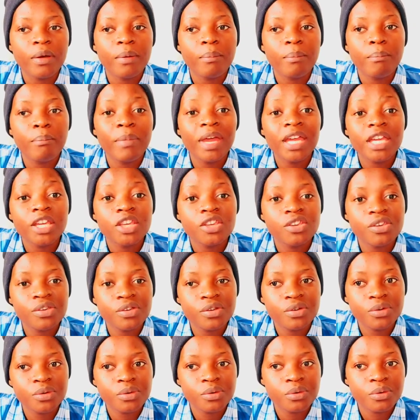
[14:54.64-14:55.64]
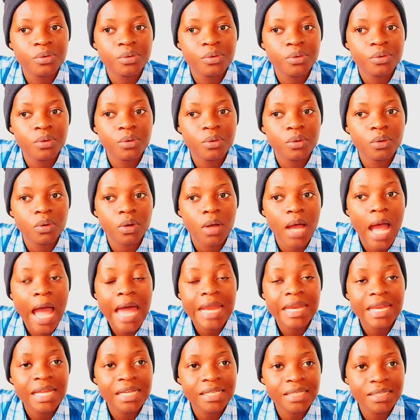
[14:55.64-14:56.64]
make you
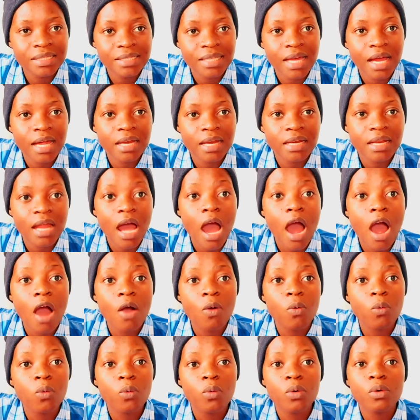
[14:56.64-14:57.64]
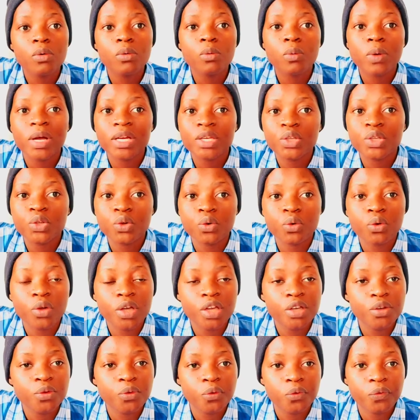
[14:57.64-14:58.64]
understand how or what you're
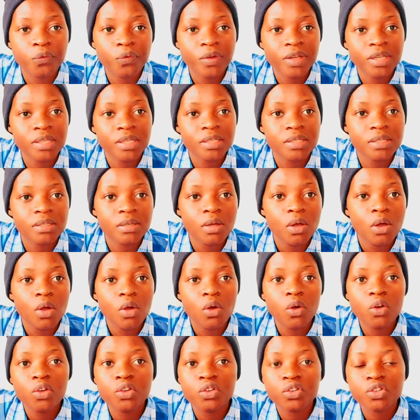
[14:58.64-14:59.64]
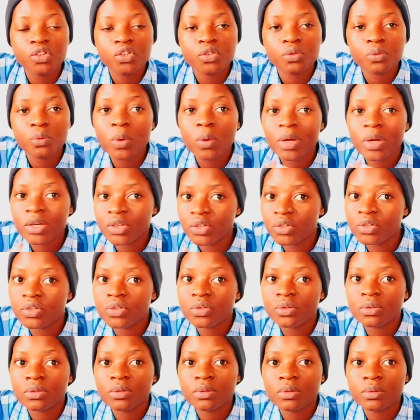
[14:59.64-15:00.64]
going to face or you what you
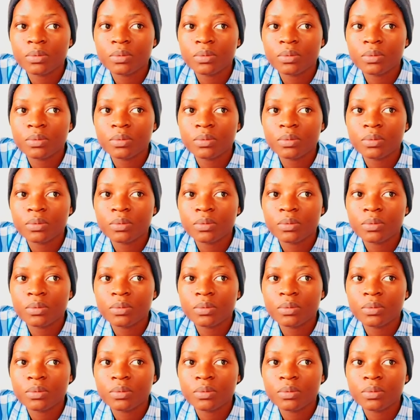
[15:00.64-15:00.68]
should